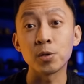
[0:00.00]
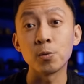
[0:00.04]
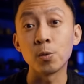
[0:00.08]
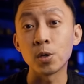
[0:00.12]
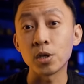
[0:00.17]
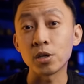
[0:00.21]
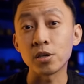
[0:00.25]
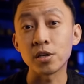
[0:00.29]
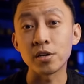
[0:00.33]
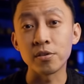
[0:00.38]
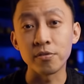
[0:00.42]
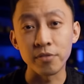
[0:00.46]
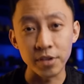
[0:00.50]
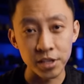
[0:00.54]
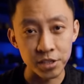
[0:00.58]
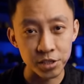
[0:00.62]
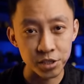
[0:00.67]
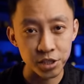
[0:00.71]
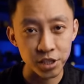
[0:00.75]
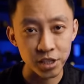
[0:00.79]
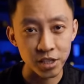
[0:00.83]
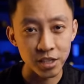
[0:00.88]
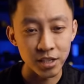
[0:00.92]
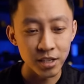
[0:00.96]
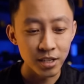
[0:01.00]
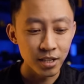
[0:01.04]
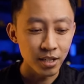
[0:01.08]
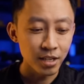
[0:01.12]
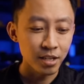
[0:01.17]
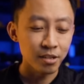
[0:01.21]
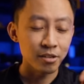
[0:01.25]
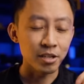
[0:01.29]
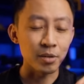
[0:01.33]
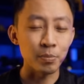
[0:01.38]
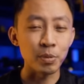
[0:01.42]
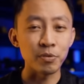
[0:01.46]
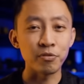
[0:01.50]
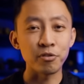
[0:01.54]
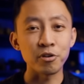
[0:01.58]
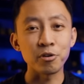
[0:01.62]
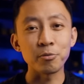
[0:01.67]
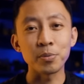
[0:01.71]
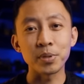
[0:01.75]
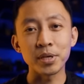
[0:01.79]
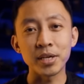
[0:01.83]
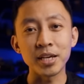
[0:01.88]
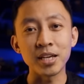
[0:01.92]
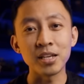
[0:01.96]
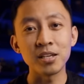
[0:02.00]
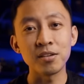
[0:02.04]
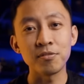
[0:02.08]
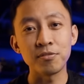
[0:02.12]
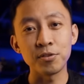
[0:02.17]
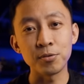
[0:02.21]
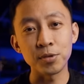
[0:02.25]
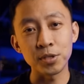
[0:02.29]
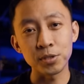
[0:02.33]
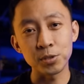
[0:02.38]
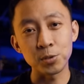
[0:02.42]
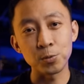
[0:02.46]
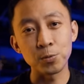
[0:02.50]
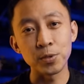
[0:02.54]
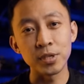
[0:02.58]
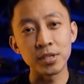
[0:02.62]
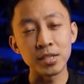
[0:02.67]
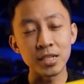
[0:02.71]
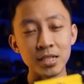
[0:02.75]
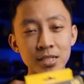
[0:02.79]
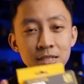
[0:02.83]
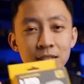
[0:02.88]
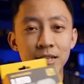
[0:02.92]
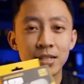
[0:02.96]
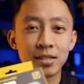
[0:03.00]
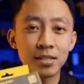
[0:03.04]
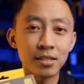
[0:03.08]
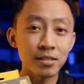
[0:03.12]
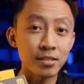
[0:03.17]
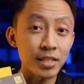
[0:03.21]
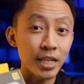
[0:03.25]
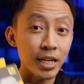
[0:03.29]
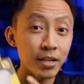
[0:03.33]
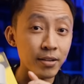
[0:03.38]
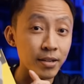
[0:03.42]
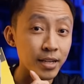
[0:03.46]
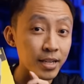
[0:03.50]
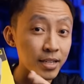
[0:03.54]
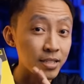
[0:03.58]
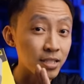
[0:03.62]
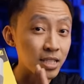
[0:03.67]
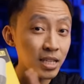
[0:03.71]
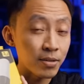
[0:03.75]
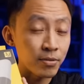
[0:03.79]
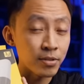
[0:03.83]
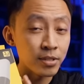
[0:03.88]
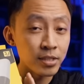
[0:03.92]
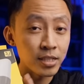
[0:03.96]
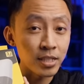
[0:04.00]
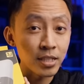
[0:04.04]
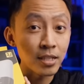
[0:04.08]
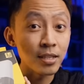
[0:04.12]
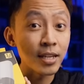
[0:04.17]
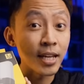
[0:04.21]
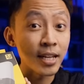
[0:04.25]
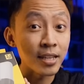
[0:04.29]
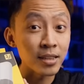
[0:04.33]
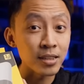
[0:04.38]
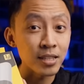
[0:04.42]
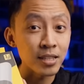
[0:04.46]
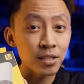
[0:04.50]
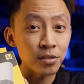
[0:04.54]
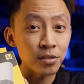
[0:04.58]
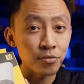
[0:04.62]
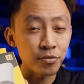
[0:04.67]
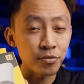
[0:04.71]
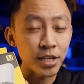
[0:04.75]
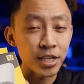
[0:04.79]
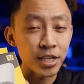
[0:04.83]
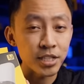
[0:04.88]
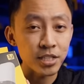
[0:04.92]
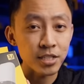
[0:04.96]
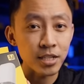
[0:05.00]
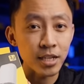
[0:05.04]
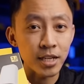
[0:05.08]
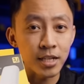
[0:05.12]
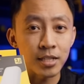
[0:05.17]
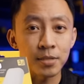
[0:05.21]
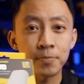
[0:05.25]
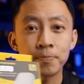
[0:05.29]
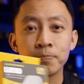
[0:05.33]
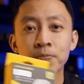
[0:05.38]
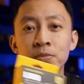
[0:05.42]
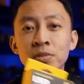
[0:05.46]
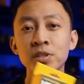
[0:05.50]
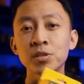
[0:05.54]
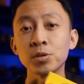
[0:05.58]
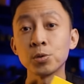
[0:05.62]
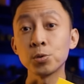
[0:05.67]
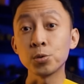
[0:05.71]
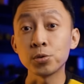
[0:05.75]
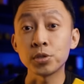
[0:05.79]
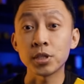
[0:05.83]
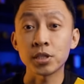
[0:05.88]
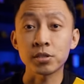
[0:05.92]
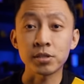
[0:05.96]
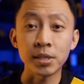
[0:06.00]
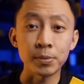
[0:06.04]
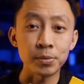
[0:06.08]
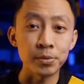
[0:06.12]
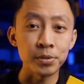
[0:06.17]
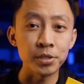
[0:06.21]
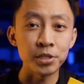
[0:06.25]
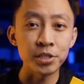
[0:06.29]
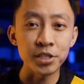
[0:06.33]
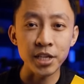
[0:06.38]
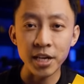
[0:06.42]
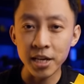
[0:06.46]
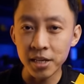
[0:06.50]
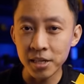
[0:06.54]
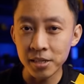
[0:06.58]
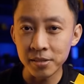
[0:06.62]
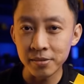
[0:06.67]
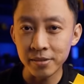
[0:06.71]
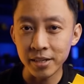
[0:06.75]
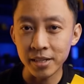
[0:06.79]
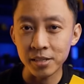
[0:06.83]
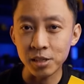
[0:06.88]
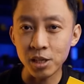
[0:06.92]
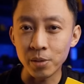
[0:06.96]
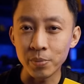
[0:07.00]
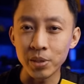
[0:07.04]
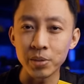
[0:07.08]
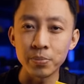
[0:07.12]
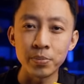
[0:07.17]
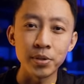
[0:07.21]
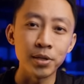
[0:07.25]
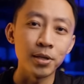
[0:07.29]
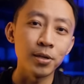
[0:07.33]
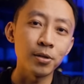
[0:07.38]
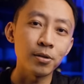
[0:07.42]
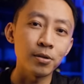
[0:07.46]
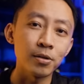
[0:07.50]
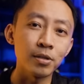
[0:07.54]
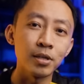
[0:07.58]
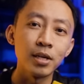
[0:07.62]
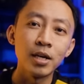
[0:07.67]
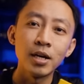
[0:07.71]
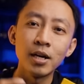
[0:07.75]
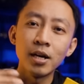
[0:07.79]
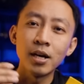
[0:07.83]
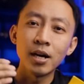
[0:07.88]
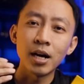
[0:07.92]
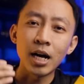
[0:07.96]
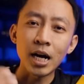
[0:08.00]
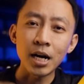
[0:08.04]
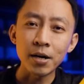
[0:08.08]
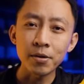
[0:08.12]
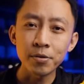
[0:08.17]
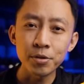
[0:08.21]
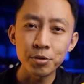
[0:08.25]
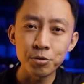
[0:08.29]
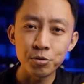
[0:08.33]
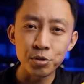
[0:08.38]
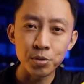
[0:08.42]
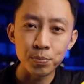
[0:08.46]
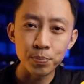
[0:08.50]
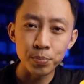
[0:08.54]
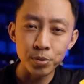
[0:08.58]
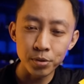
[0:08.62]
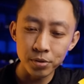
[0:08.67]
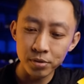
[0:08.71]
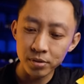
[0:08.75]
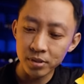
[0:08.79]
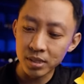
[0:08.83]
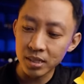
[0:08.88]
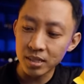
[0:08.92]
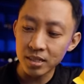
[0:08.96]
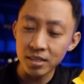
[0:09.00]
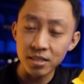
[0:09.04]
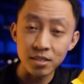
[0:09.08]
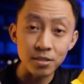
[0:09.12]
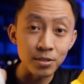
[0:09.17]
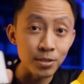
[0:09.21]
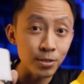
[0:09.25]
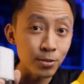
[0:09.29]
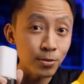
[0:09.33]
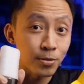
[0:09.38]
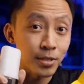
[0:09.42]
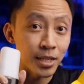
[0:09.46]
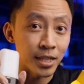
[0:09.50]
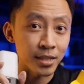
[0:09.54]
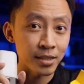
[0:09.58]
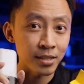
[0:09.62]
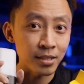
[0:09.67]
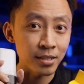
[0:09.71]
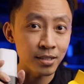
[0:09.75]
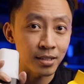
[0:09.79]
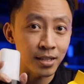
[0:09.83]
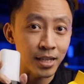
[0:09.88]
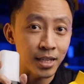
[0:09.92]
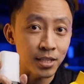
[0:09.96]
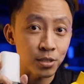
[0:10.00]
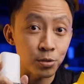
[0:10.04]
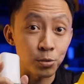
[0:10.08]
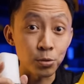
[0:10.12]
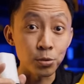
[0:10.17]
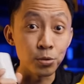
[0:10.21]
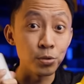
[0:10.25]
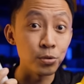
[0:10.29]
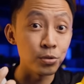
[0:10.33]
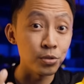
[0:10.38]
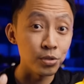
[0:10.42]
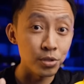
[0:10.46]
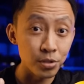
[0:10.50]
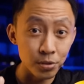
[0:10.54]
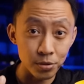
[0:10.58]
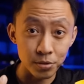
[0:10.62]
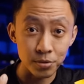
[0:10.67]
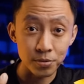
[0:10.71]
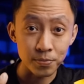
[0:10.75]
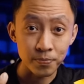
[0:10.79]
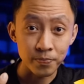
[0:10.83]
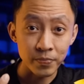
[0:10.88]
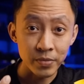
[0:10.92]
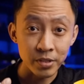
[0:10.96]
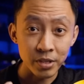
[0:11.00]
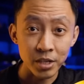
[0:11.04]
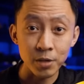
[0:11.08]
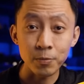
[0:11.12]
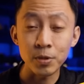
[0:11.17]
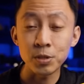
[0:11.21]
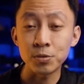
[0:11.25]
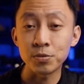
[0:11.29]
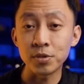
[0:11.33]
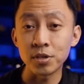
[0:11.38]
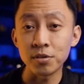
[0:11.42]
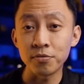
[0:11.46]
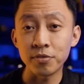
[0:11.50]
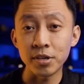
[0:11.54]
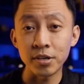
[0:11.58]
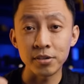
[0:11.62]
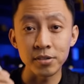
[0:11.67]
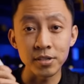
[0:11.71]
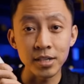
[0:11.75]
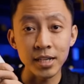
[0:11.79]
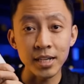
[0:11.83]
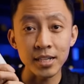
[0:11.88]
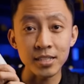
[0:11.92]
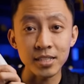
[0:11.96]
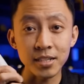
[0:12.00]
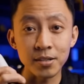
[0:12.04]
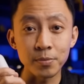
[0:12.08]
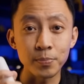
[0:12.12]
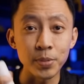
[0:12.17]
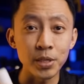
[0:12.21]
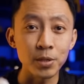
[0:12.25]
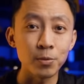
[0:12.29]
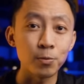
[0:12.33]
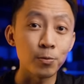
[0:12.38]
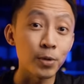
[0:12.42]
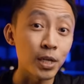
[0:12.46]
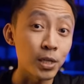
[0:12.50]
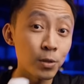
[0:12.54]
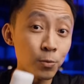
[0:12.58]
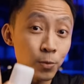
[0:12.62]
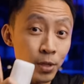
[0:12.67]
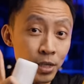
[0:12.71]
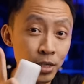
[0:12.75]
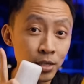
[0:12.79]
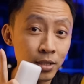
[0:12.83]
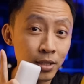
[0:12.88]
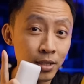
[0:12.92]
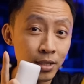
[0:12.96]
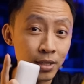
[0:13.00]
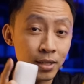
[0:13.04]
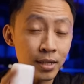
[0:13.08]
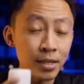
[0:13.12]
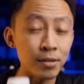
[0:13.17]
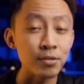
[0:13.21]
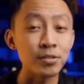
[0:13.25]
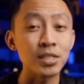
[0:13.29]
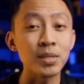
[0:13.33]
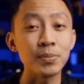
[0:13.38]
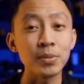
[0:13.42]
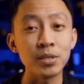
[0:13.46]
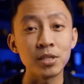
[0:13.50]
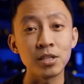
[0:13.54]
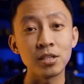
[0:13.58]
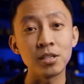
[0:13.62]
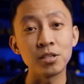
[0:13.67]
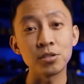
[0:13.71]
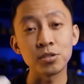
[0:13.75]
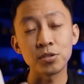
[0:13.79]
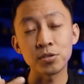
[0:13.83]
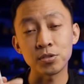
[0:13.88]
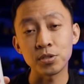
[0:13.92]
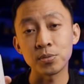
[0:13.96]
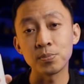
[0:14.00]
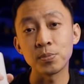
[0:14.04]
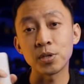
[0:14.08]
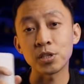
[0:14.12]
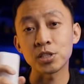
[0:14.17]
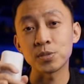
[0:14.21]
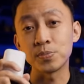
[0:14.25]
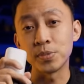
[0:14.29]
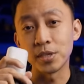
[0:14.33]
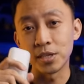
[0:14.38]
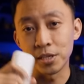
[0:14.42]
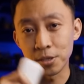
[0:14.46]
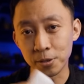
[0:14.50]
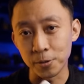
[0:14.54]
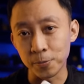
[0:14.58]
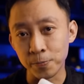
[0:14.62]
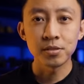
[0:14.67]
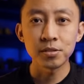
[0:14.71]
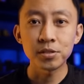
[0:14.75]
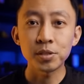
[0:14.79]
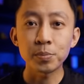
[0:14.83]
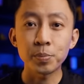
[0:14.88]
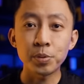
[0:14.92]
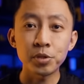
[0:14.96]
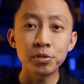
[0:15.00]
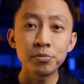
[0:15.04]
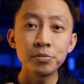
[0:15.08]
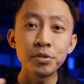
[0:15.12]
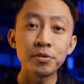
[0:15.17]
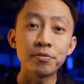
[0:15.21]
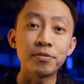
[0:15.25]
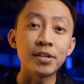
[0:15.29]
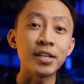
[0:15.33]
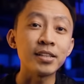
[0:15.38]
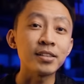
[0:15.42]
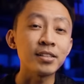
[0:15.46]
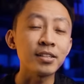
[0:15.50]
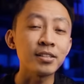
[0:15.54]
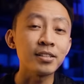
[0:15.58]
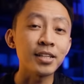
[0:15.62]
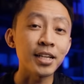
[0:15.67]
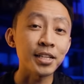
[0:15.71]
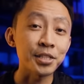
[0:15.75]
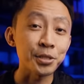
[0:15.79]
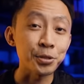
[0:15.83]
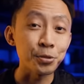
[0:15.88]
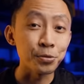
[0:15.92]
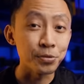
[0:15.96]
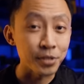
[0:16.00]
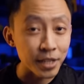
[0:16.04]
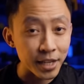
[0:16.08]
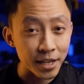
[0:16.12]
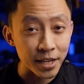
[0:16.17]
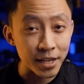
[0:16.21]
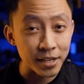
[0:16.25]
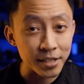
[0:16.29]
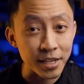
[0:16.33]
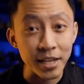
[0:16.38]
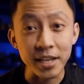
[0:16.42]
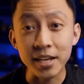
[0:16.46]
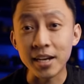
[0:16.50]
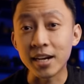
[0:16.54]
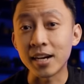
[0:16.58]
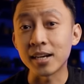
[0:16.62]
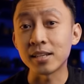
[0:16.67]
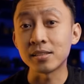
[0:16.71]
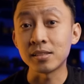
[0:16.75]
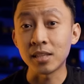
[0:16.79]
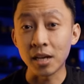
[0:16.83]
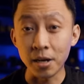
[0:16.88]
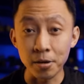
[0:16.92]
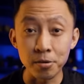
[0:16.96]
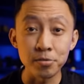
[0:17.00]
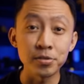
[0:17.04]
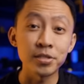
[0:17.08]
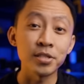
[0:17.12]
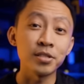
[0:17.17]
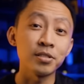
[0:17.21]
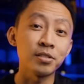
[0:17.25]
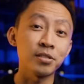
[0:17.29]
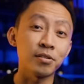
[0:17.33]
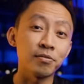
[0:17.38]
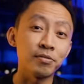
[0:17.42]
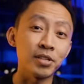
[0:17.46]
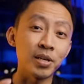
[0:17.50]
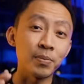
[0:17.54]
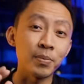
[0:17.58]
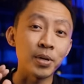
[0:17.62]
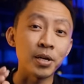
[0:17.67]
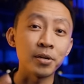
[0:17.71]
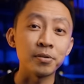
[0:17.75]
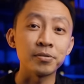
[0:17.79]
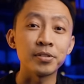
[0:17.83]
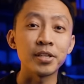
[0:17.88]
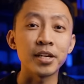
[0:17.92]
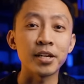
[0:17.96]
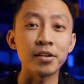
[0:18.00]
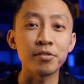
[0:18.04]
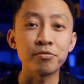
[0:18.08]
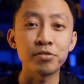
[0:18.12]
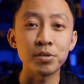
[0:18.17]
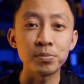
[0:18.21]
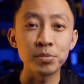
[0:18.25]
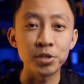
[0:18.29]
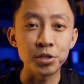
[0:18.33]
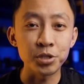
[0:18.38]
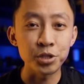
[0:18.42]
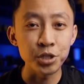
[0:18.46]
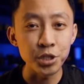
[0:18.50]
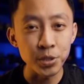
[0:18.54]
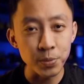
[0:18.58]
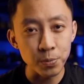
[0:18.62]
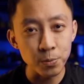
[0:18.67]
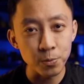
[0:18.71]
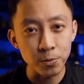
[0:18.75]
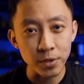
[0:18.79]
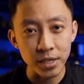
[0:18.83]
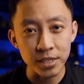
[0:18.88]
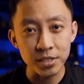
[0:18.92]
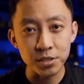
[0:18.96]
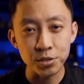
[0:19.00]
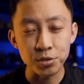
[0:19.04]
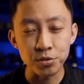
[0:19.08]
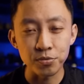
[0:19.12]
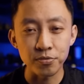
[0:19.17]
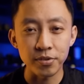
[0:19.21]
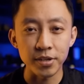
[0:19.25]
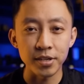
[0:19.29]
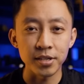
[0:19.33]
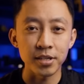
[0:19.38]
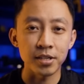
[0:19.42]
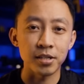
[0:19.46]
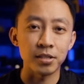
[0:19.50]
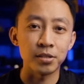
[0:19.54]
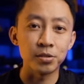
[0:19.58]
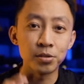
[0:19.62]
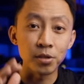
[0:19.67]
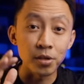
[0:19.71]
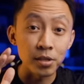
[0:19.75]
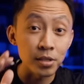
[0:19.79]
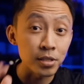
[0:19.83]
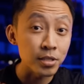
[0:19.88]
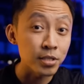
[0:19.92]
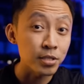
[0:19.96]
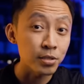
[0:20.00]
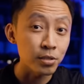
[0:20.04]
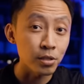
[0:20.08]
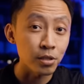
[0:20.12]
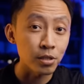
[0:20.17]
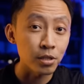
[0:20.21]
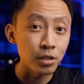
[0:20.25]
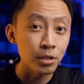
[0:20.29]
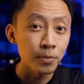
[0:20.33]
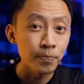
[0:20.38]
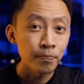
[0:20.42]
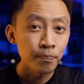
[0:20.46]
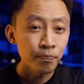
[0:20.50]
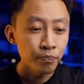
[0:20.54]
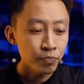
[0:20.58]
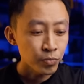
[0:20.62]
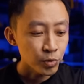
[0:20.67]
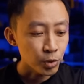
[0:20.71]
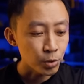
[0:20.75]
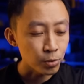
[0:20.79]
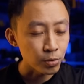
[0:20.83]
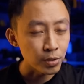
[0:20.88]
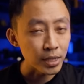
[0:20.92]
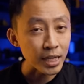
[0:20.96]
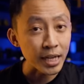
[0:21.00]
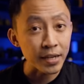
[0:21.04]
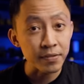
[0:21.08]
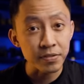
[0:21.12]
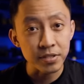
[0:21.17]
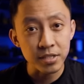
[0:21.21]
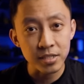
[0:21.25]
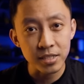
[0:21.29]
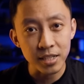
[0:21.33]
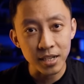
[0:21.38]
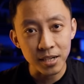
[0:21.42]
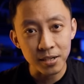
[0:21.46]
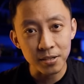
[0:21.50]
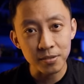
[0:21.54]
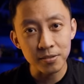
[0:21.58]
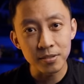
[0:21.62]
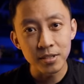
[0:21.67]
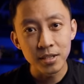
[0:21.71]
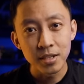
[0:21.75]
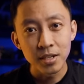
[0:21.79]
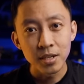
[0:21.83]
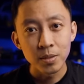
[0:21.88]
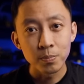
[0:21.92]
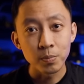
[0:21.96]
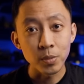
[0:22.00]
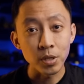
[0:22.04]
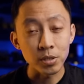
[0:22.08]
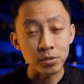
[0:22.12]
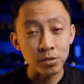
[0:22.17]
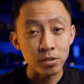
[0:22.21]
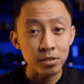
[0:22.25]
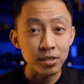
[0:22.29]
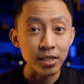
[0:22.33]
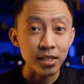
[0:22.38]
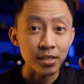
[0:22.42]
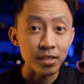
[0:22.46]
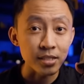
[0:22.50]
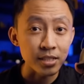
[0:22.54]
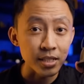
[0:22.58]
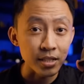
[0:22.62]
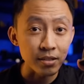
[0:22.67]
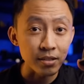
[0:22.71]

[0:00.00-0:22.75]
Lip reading: your work or adventure. Right, before we begin, if you want to win this latest LR70 lantern flashlight, do subscribe to this channel and comment below on how you'll put these new lantern lights to good use. Right, once we hit 500 likes, I'll pick one winner and announce them in the description box below. So the problem with lantern lights today, there are thousands of them out there. From the cheap ones you find at the dollar store, to lifestyle models like this